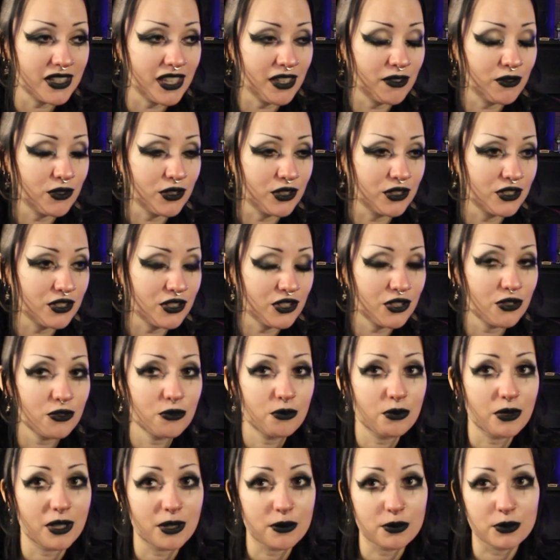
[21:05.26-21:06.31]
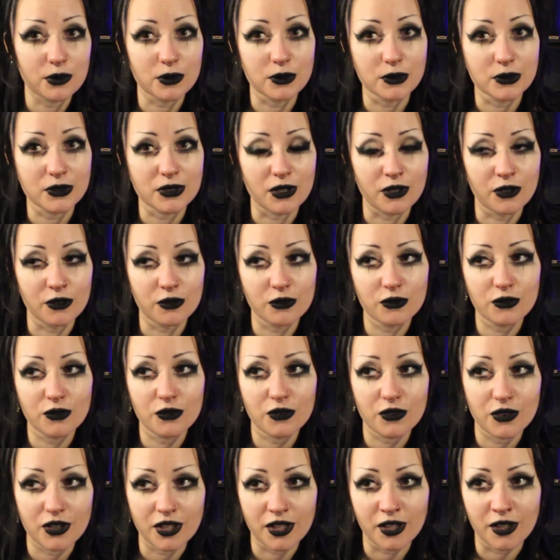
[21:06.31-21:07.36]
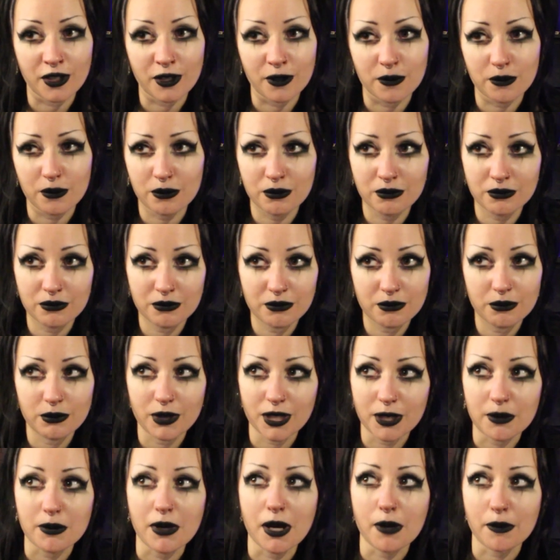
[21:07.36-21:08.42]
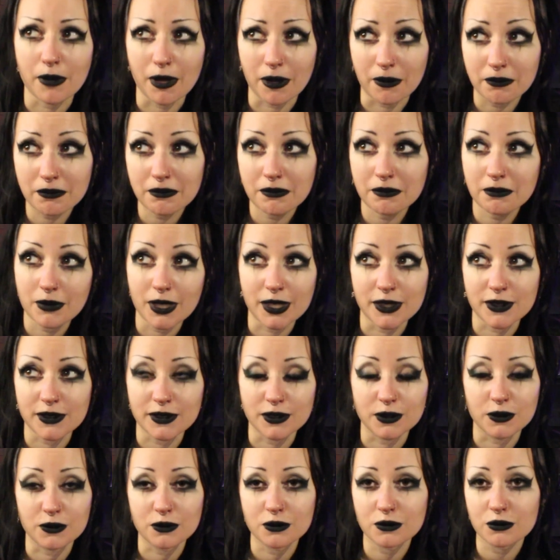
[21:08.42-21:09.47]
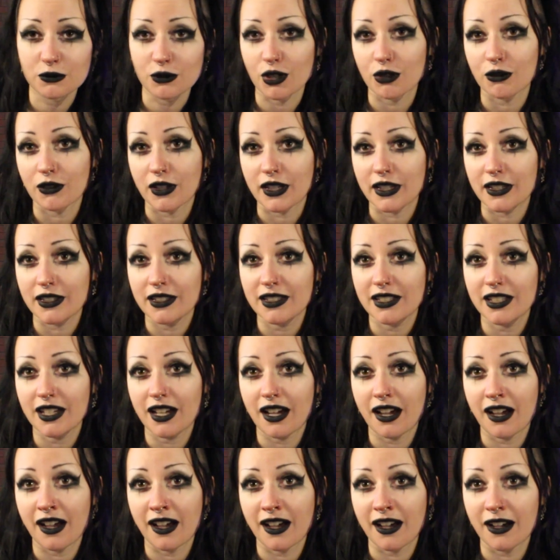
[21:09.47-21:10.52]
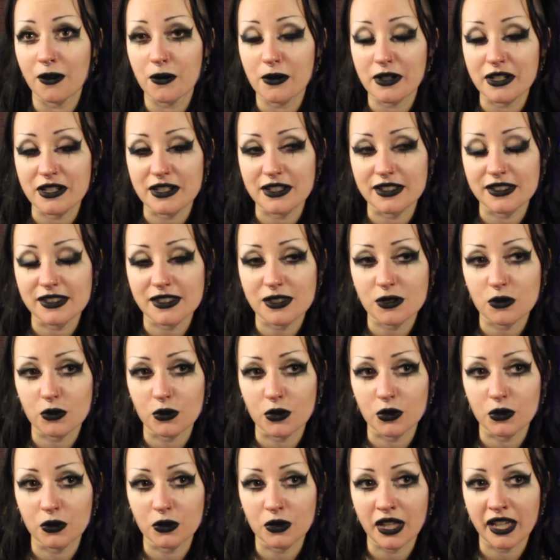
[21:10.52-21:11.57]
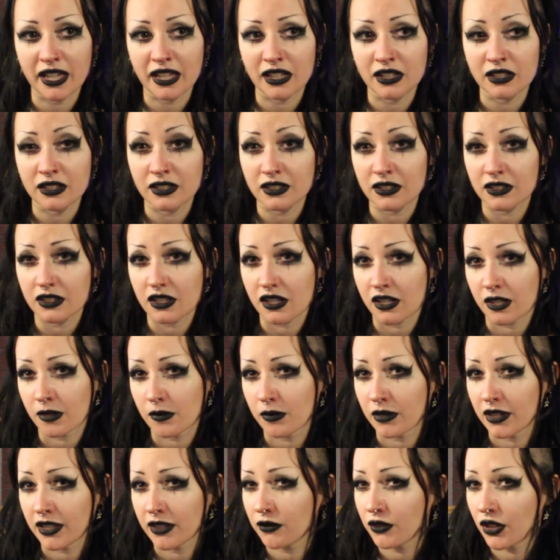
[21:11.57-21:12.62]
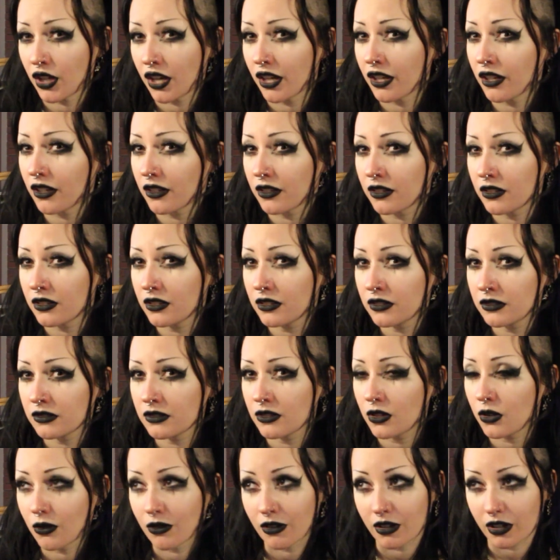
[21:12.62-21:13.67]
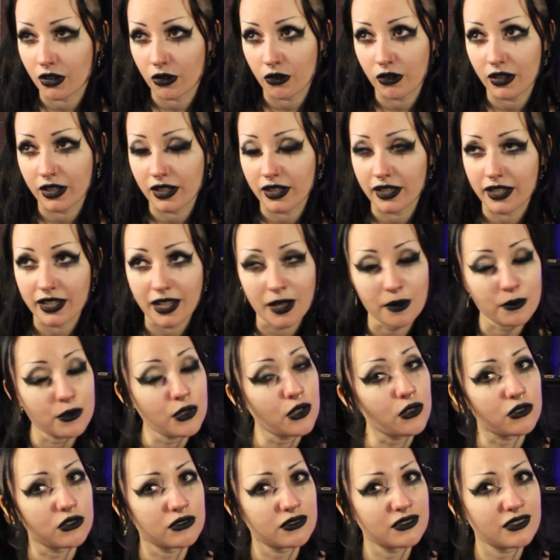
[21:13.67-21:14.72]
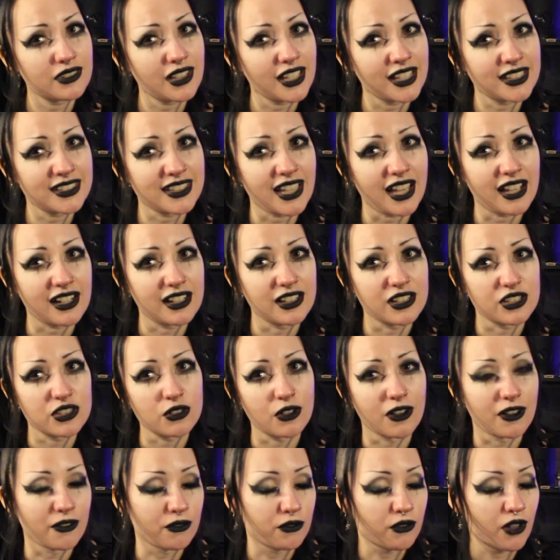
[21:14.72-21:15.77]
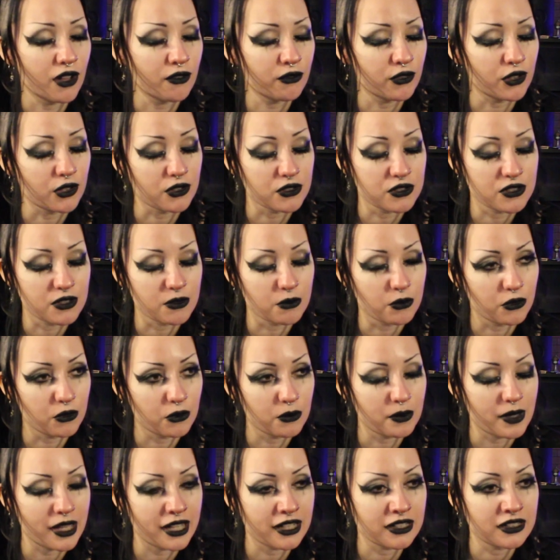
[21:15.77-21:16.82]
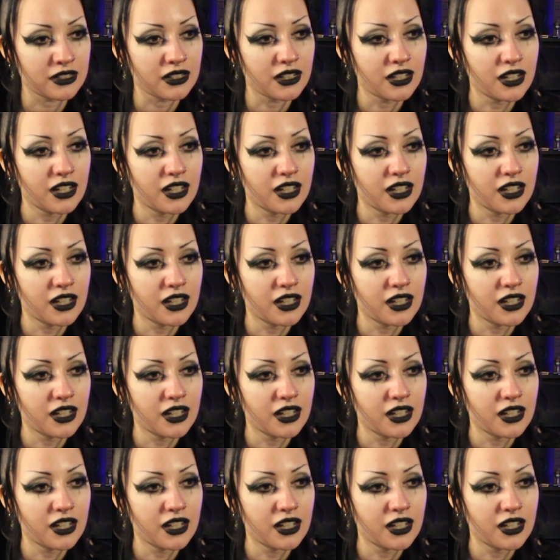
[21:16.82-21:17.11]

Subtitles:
given 2 big balls of Big Mama pencil roving, which is wool and I believe nylon or acrylic. I'm not exactly sure, I've lost the ball band.